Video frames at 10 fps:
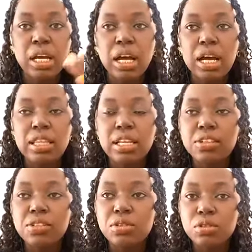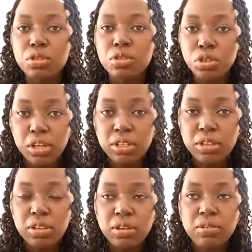And then you talk
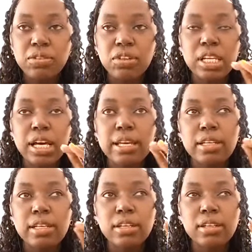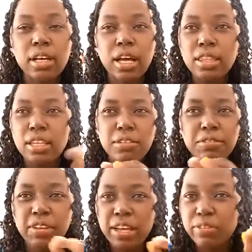for like, I think
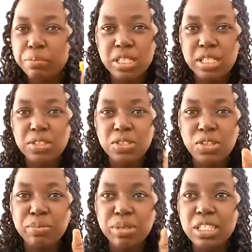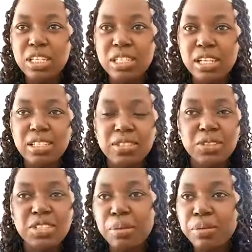5 minutes. Your pitches are
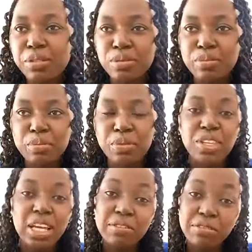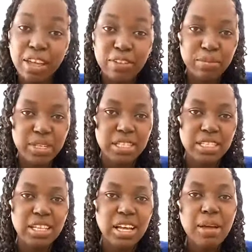not supposed to be more than 5
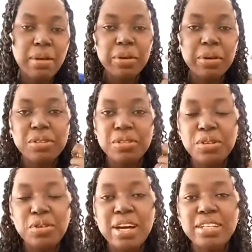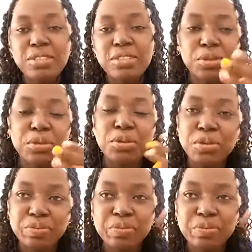minutes because you don't want to